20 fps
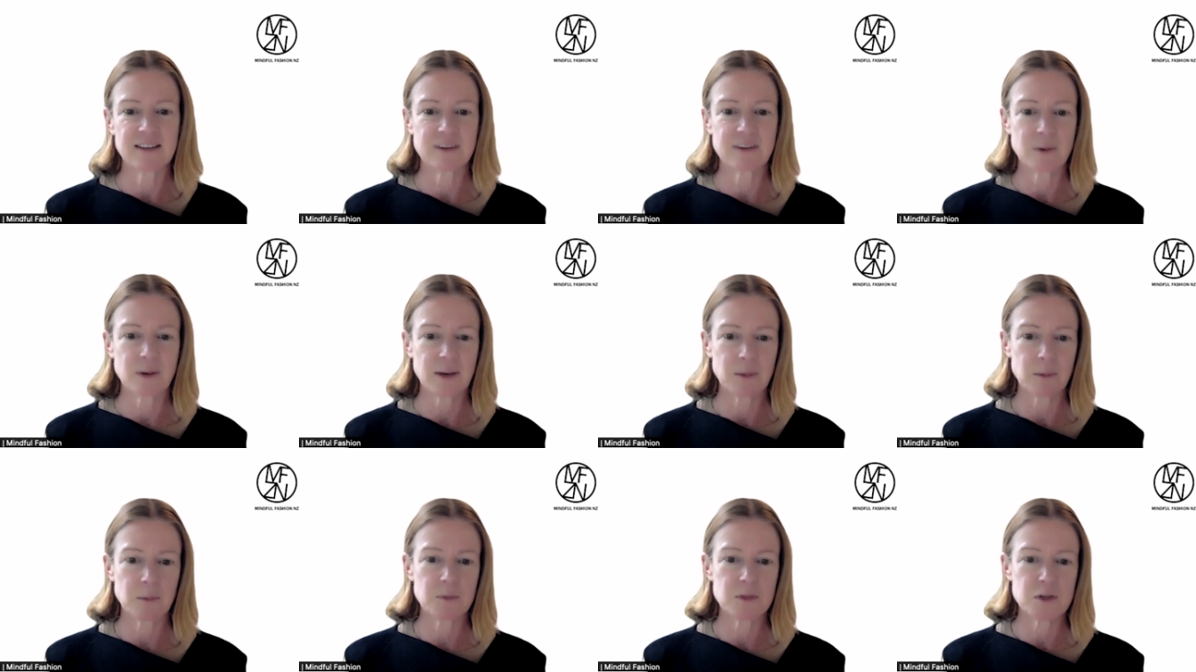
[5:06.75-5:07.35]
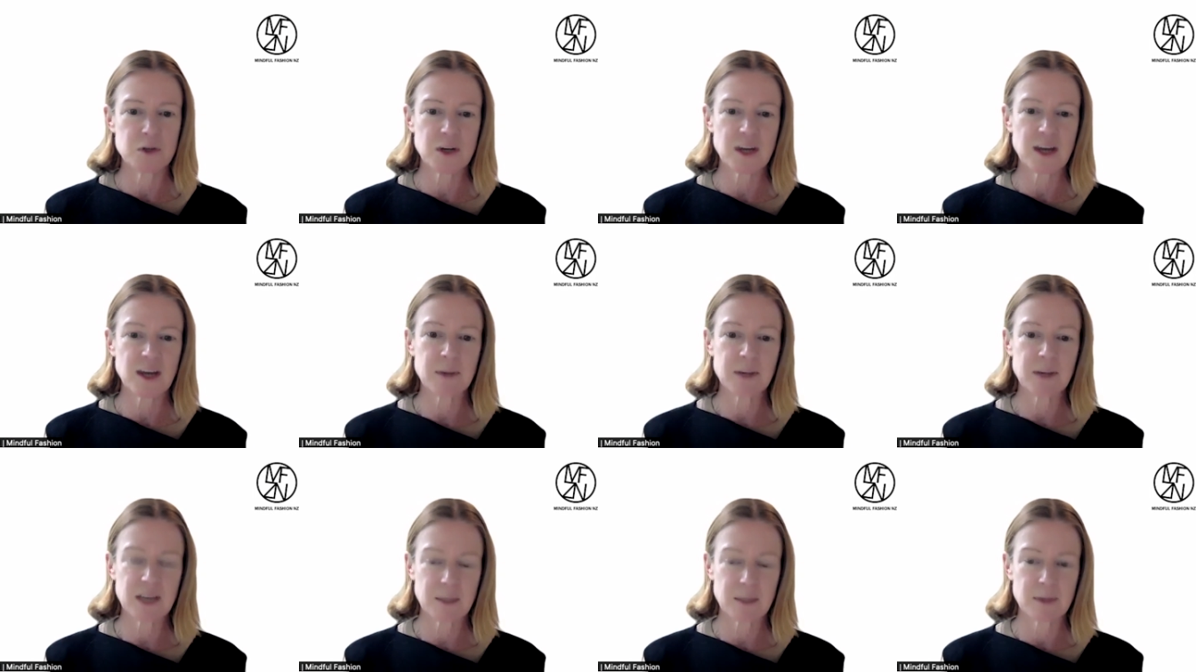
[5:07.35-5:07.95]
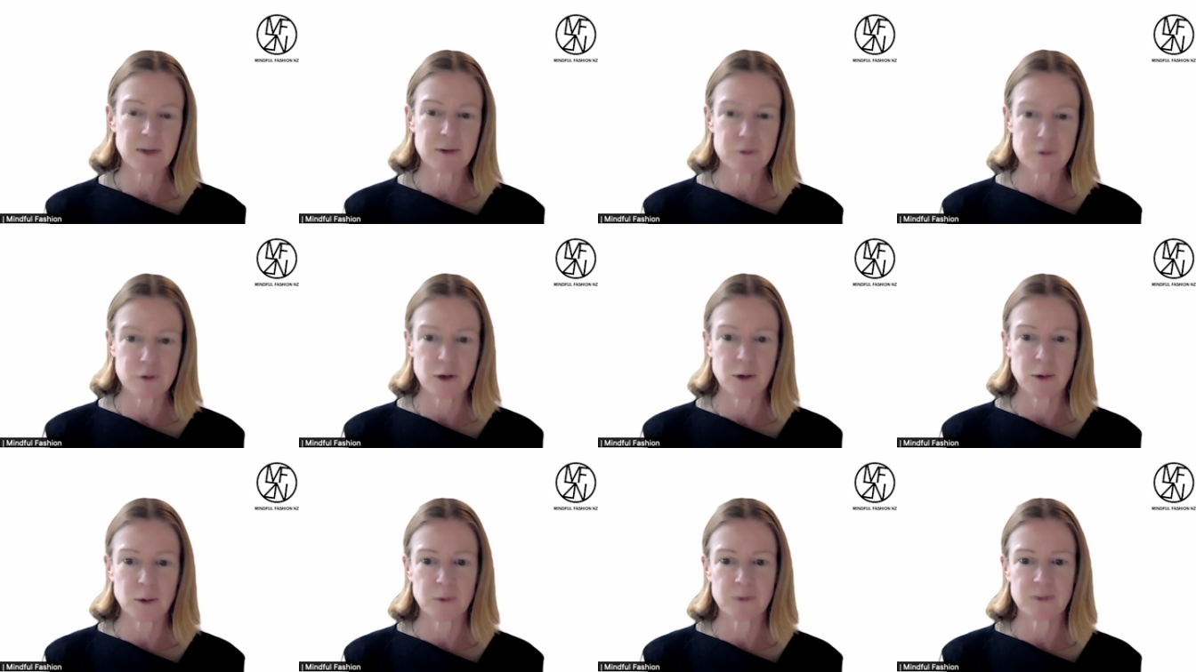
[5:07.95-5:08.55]
So I took up a couple of
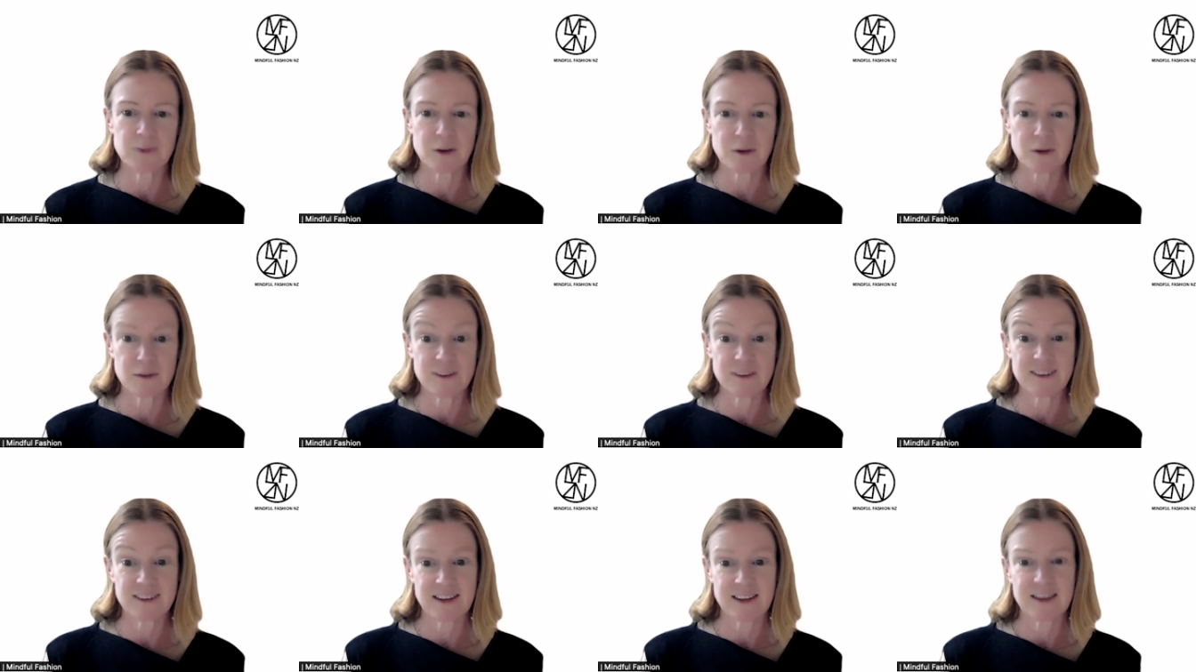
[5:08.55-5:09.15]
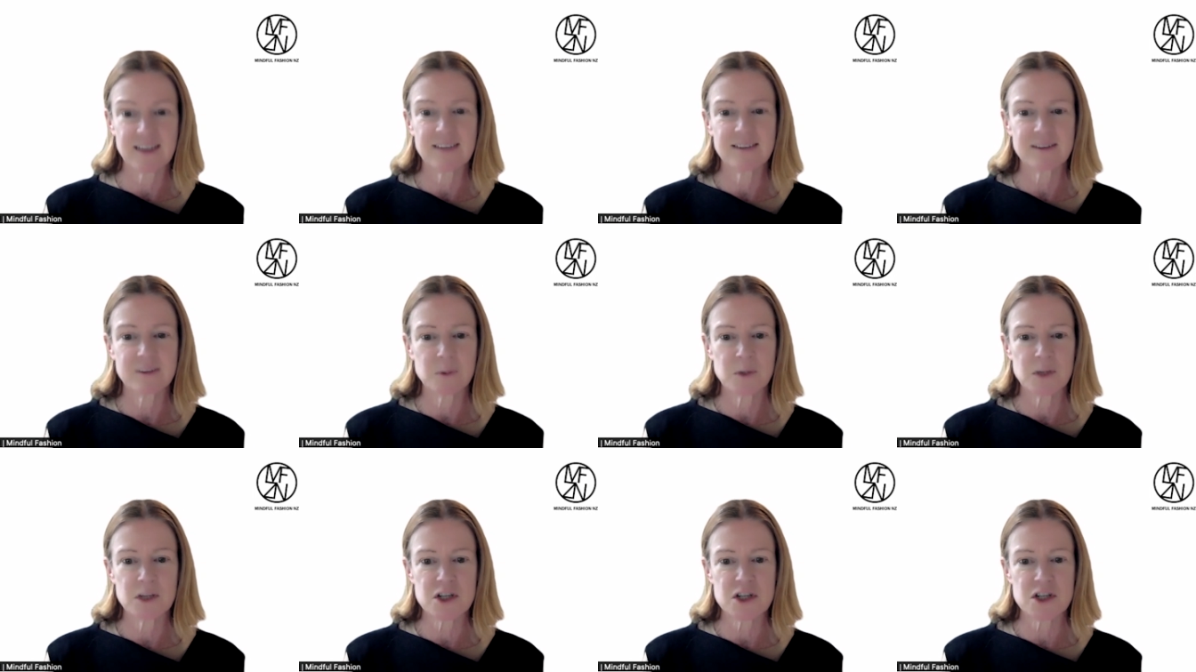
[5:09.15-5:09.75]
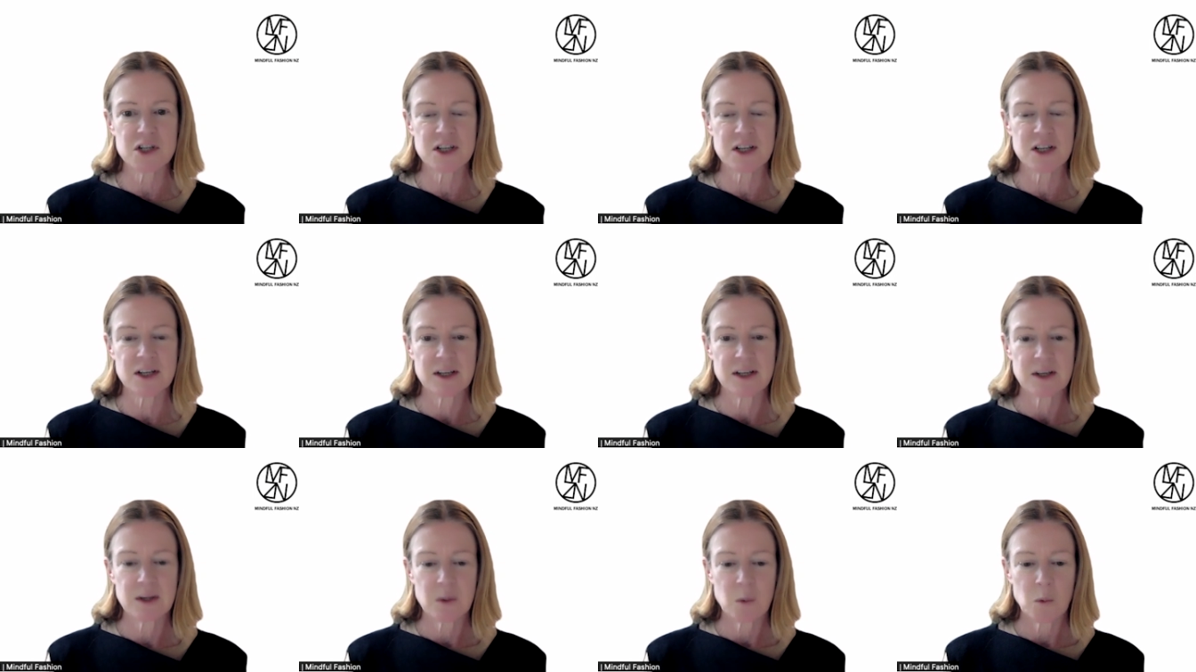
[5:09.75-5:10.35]
roles overseas, which
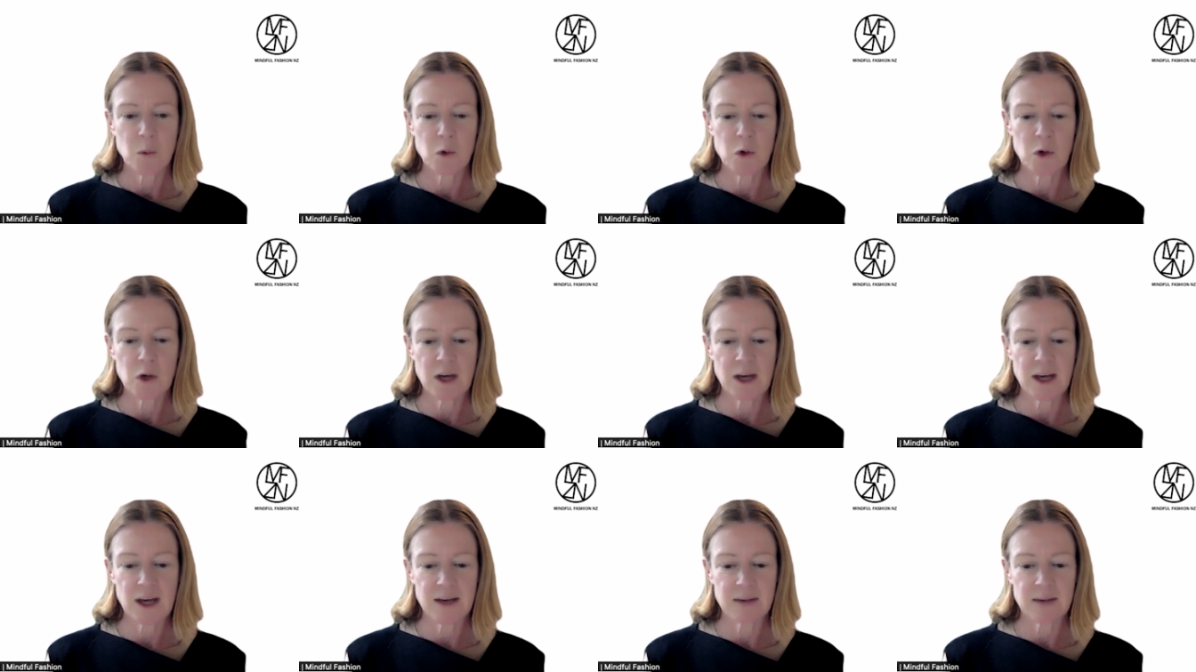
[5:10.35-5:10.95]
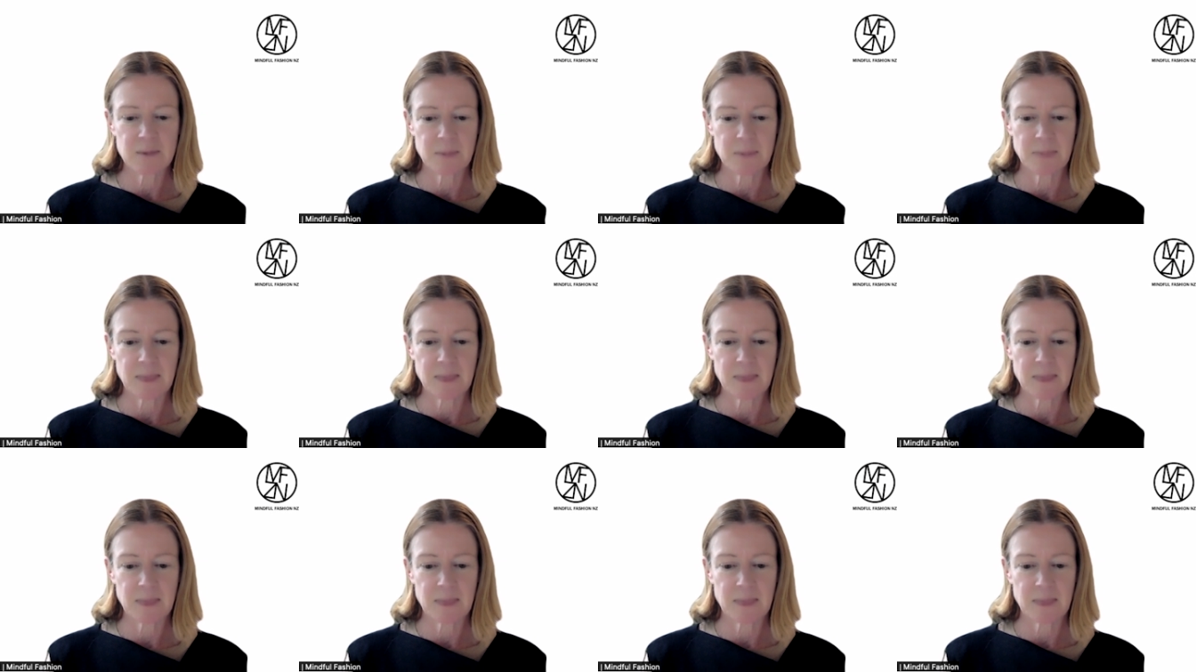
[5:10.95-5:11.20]
were,